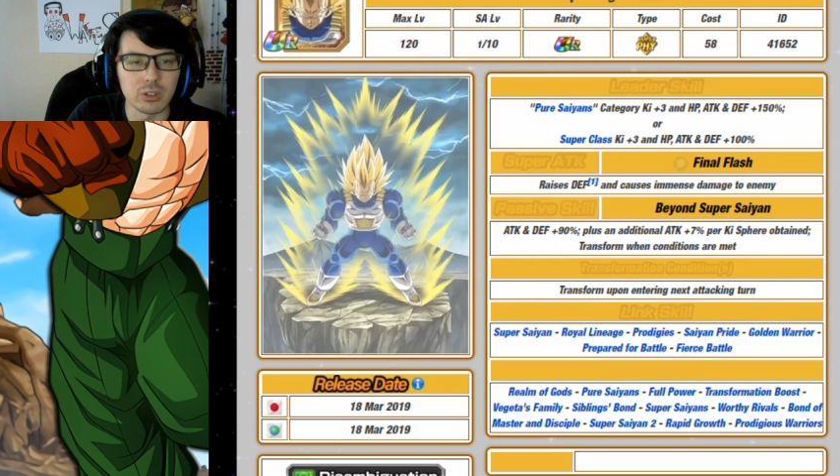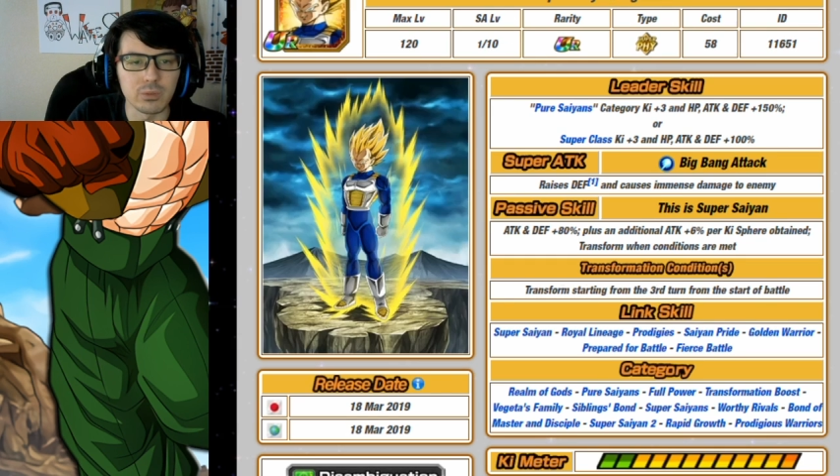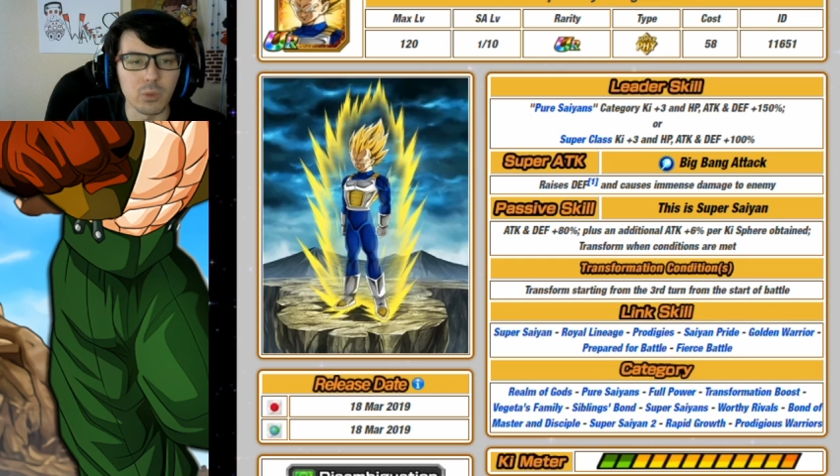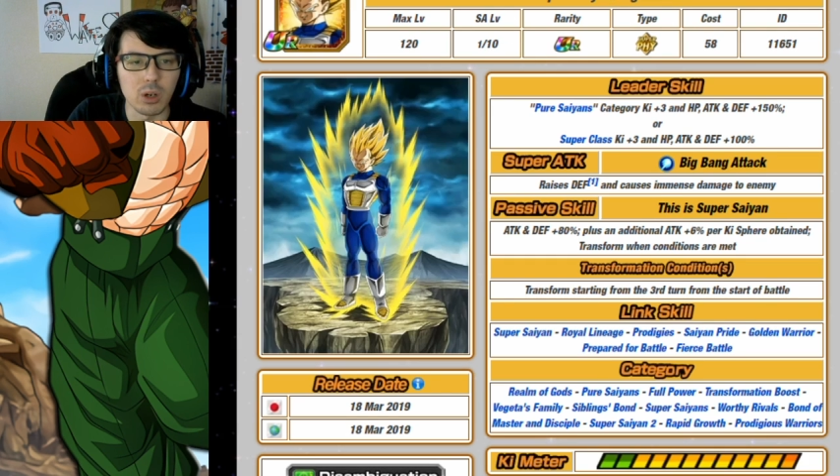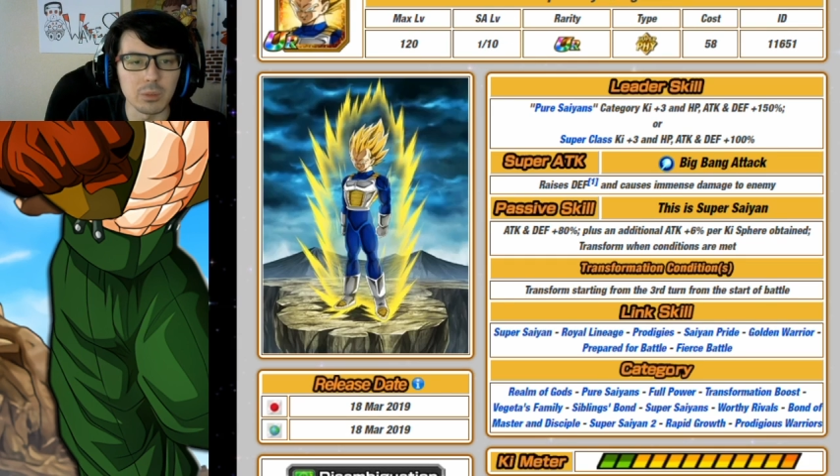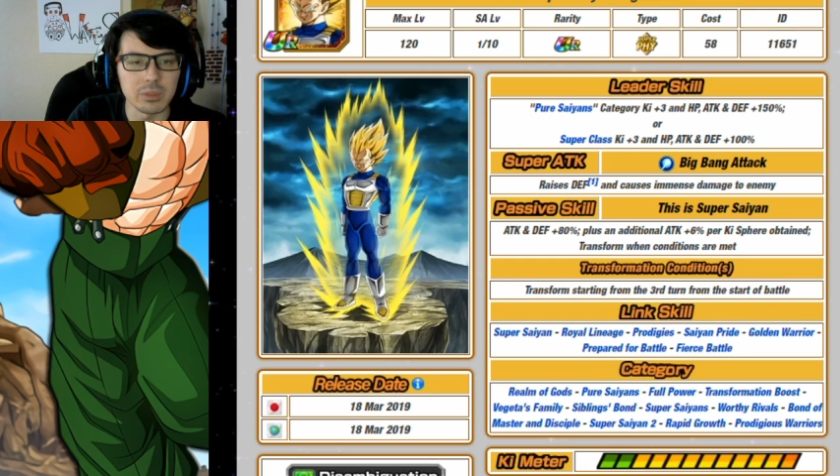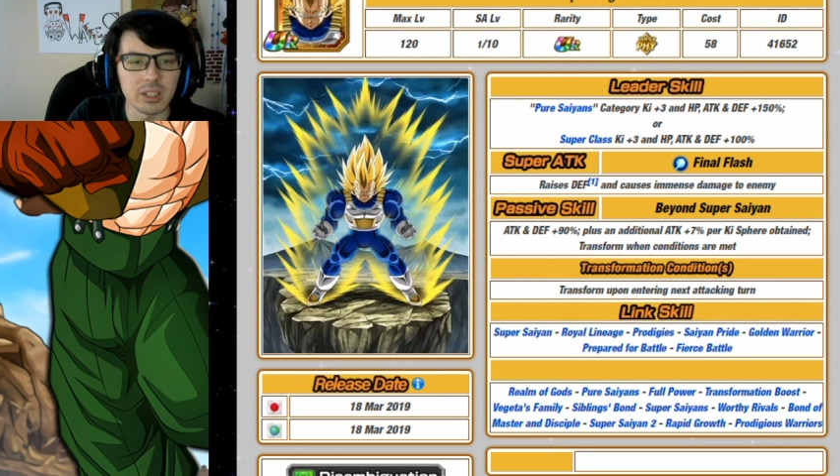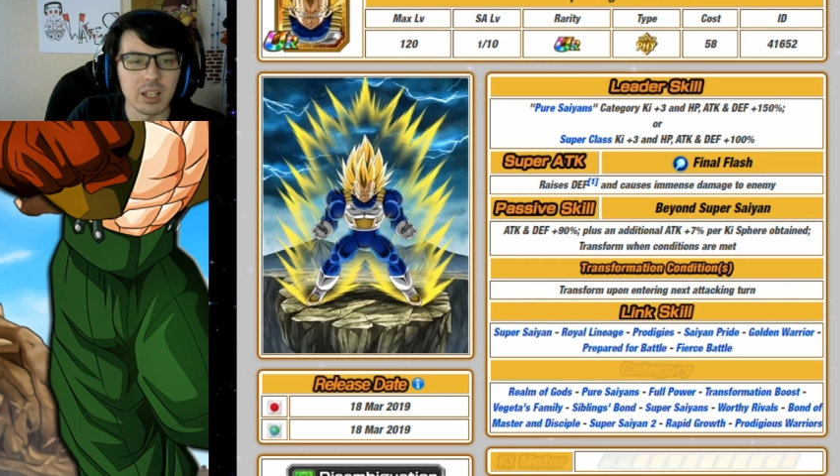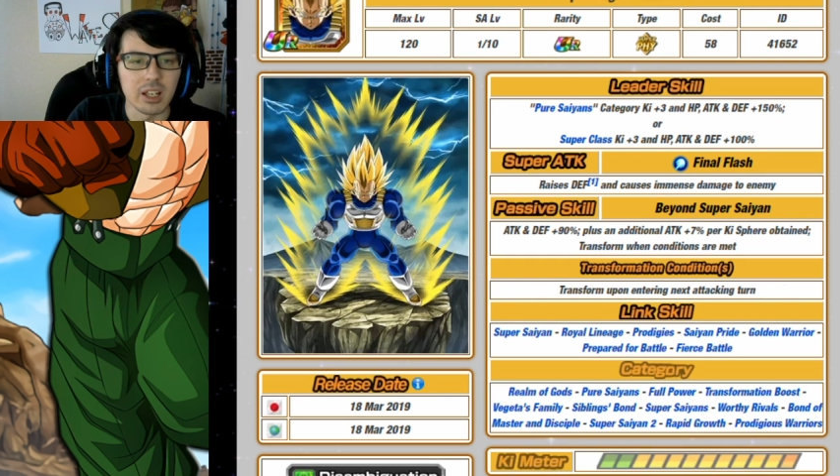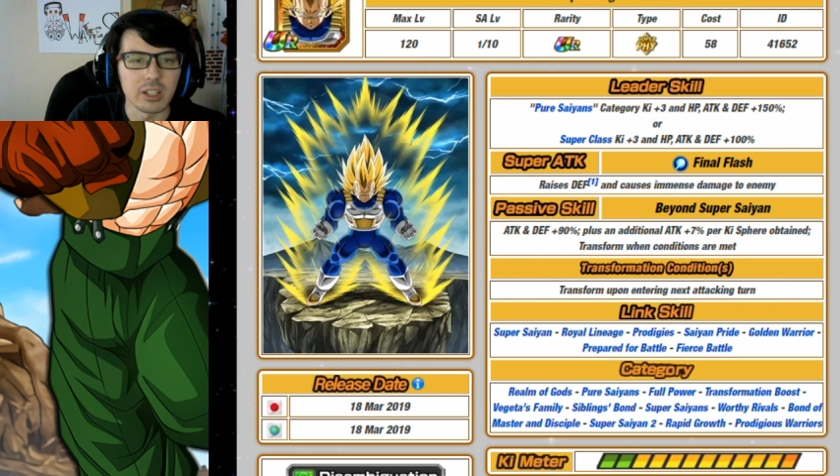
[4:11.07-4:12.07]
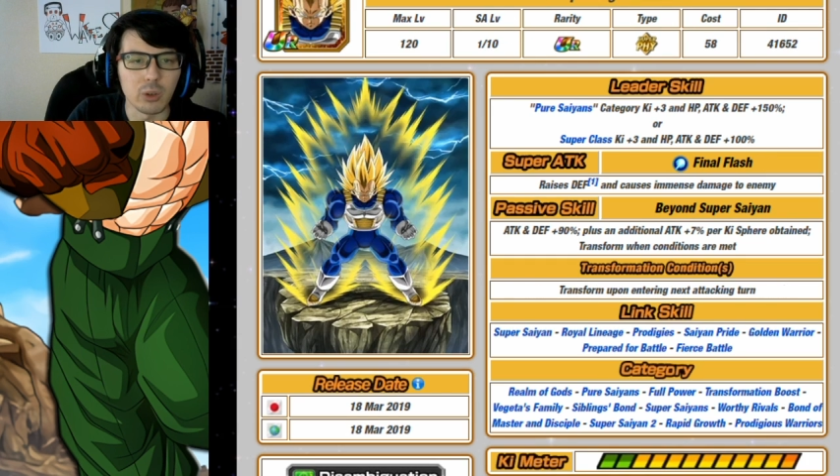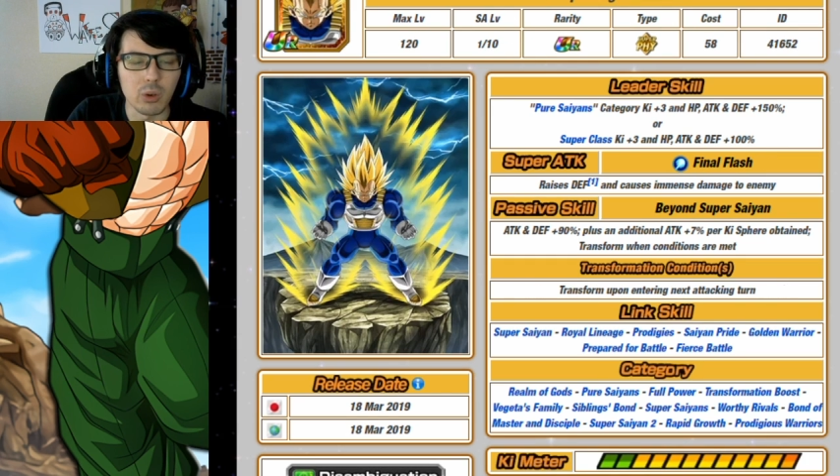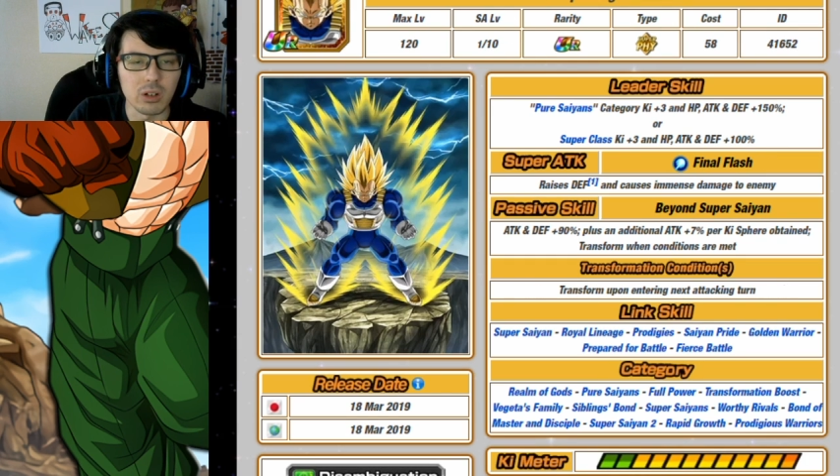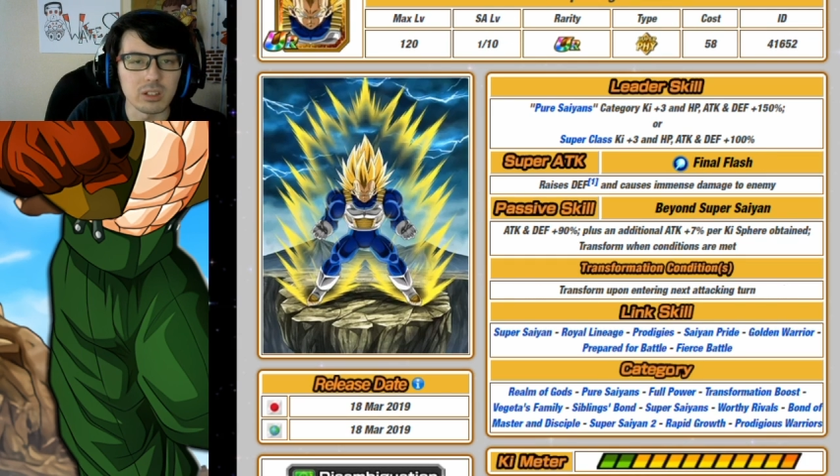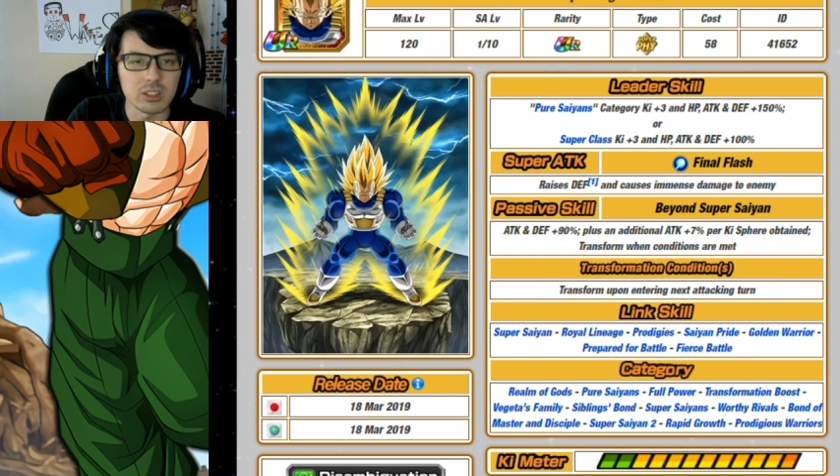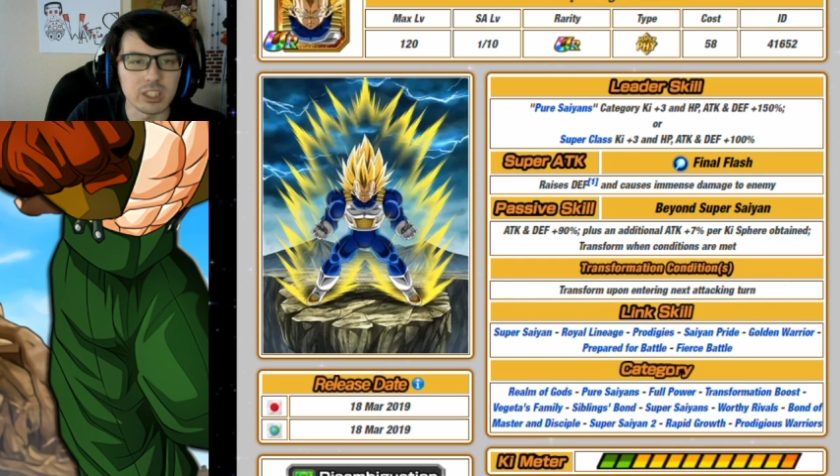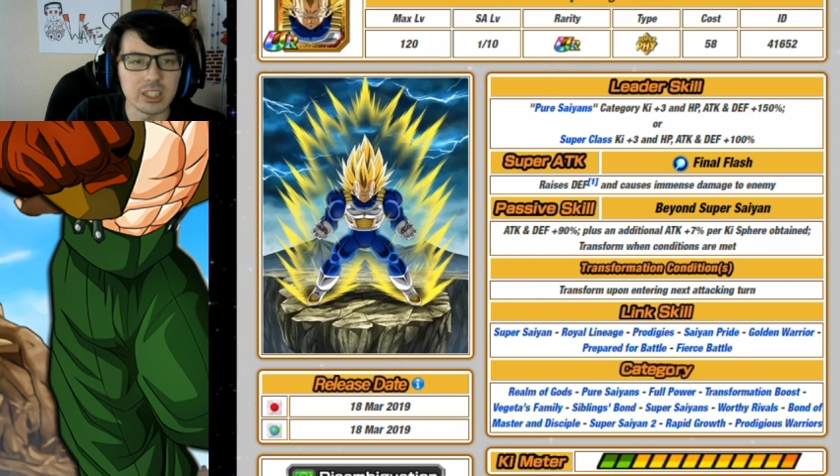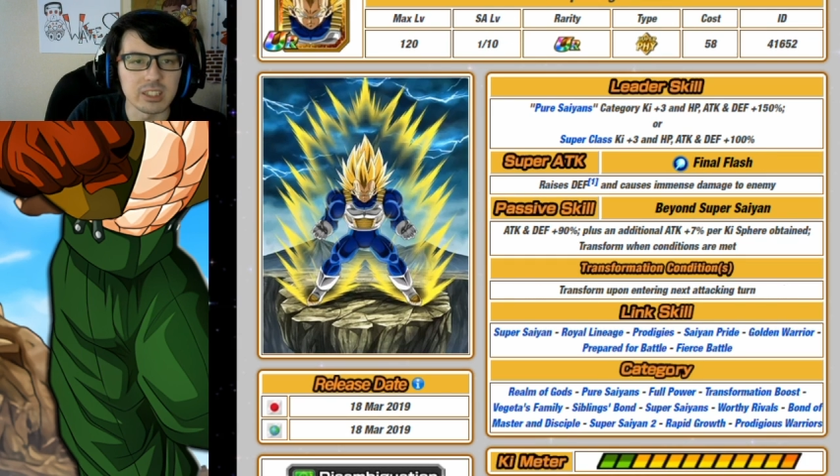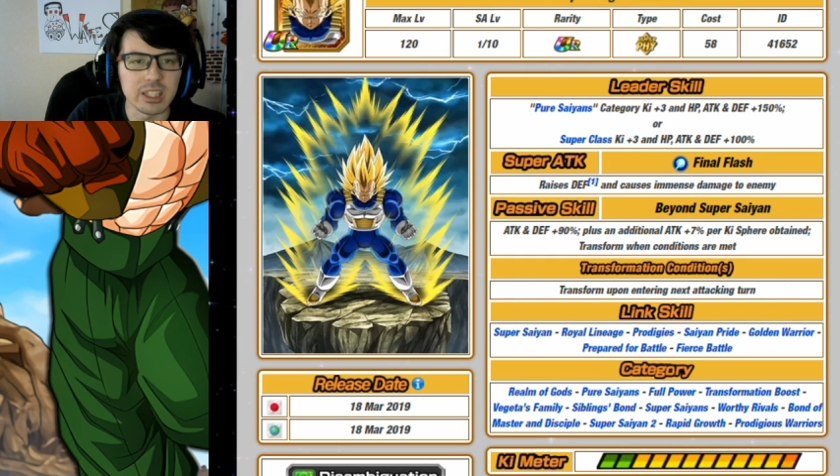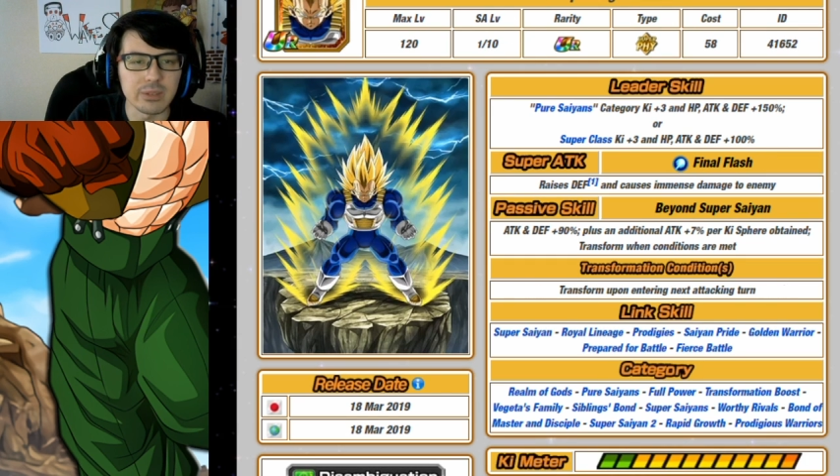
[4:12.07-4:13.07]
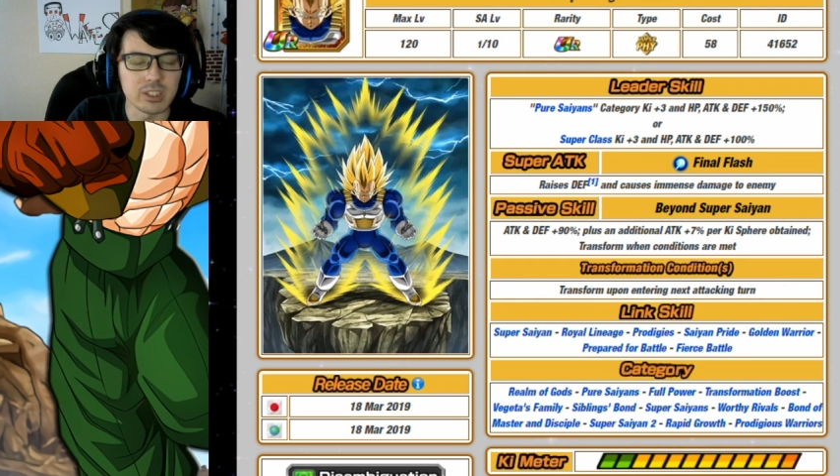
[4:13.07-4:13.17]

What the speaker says: two forms, your GT